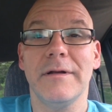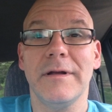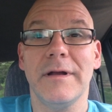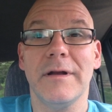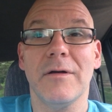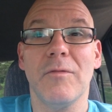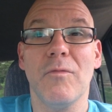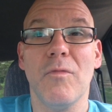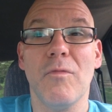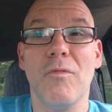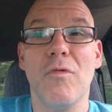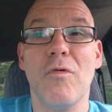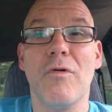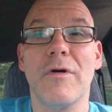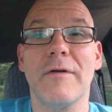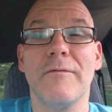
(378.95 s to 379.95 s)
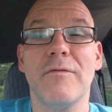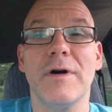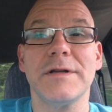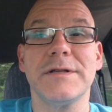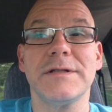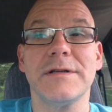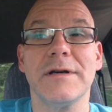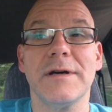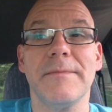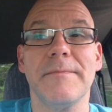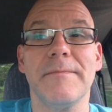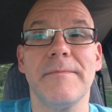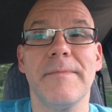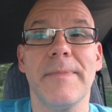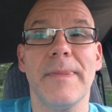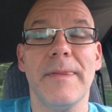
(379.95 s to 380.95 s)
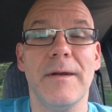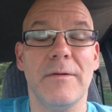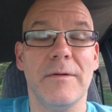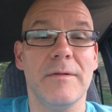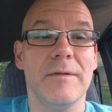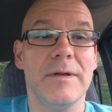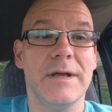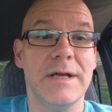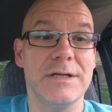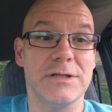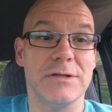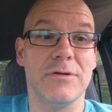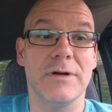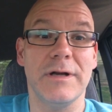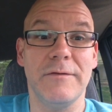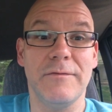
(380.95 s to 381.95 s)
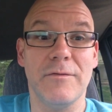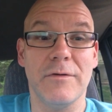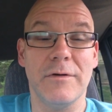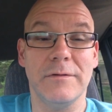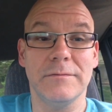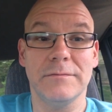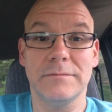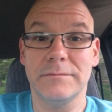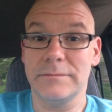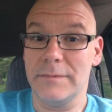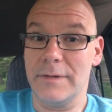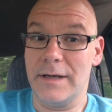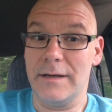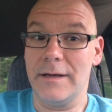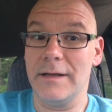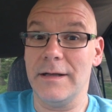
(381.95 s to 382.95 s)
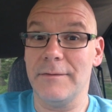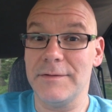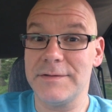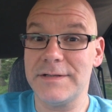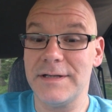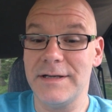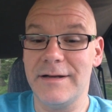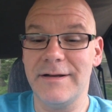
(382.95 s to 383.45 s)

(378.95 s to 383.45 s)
you know, more of what um, you know he's looking for, and I'd love to see,